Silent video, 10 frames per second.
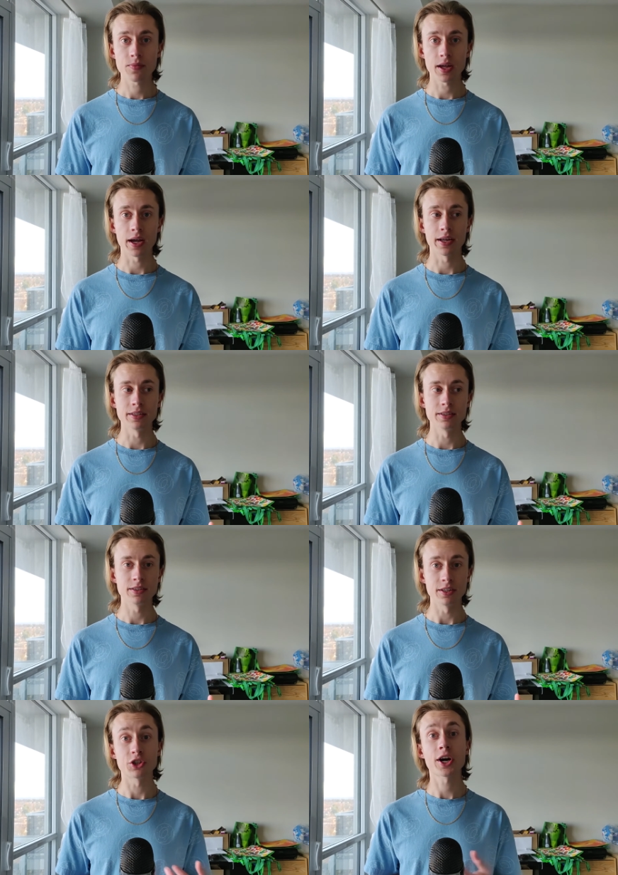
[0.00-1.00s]
and
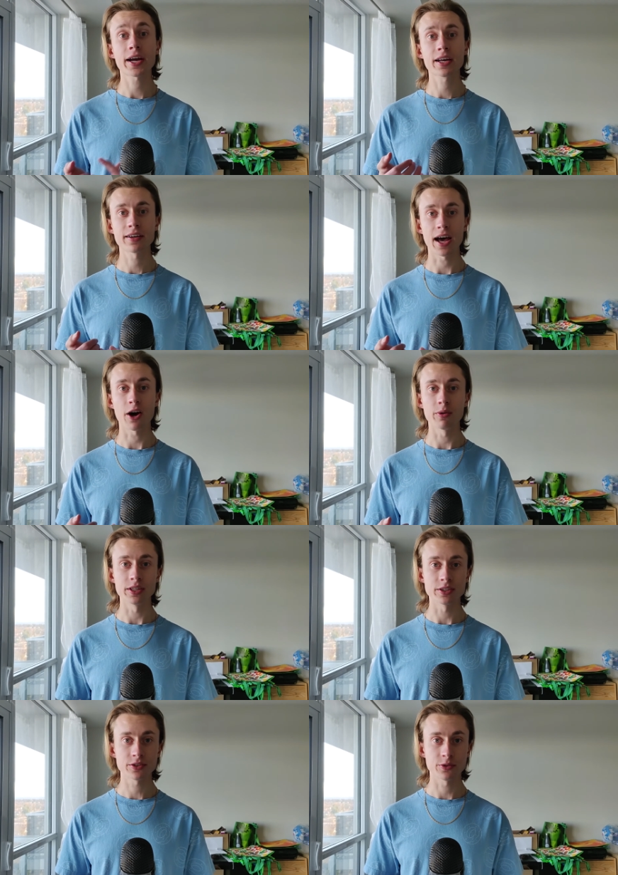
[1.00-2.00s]
the trick now
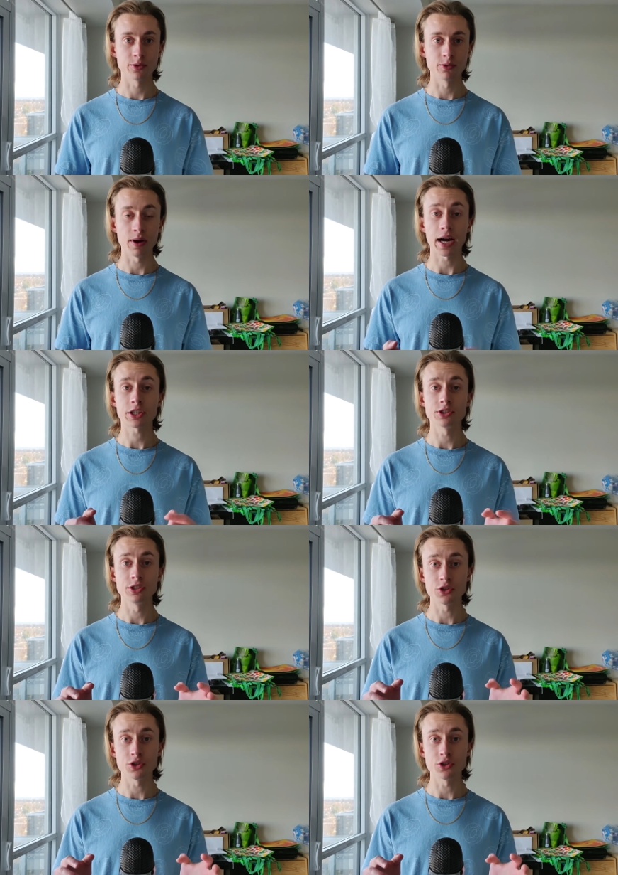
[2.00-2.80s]
is to actually